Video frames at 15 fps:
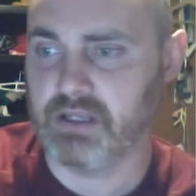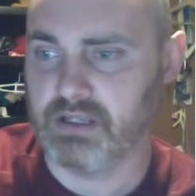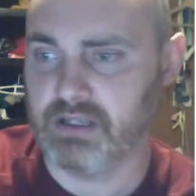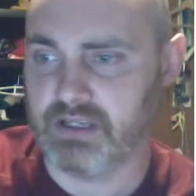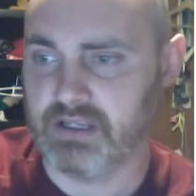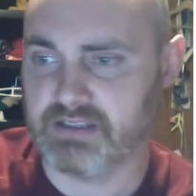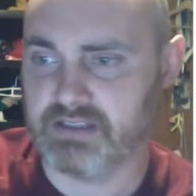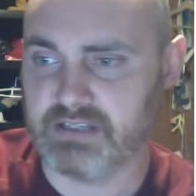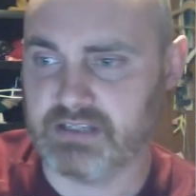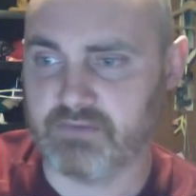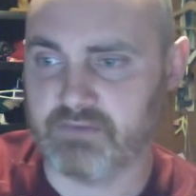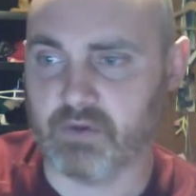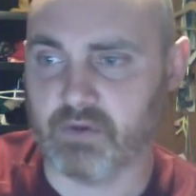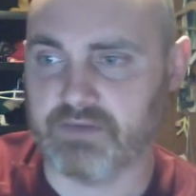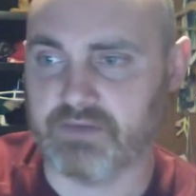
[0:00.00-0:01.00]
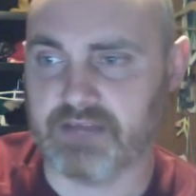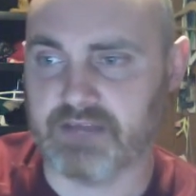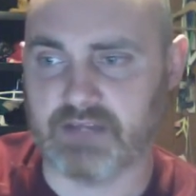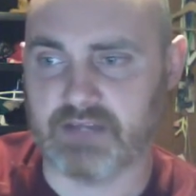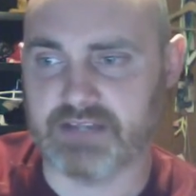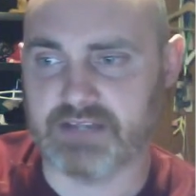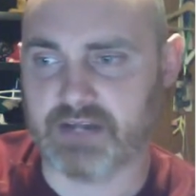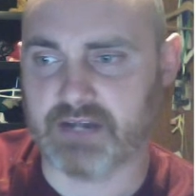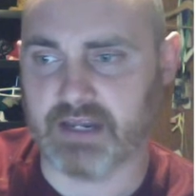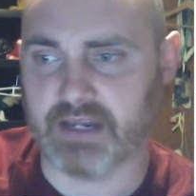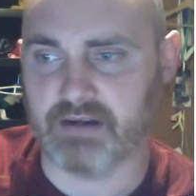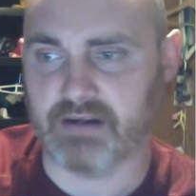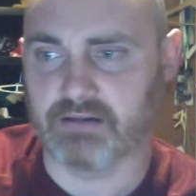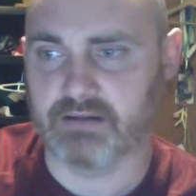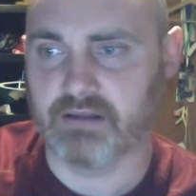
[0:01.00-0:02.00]
is these 4 or 5 lines right
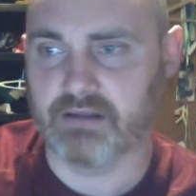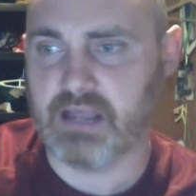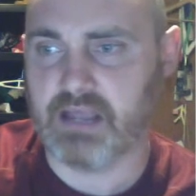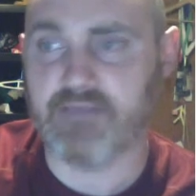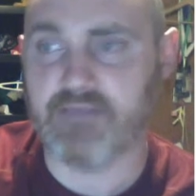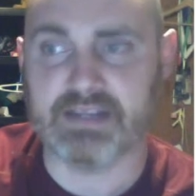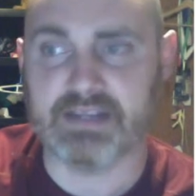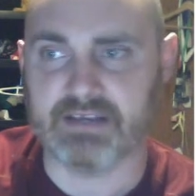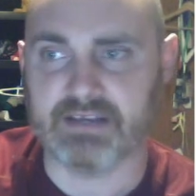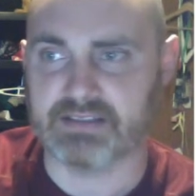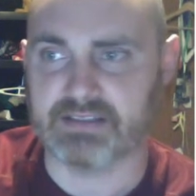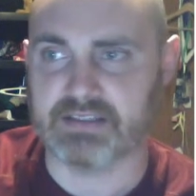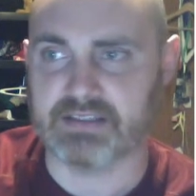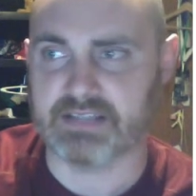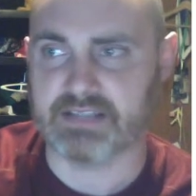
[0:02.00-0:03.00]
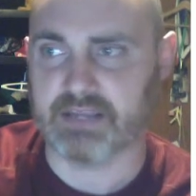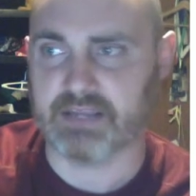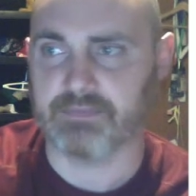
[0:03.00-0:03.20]
here. Everything else is the same.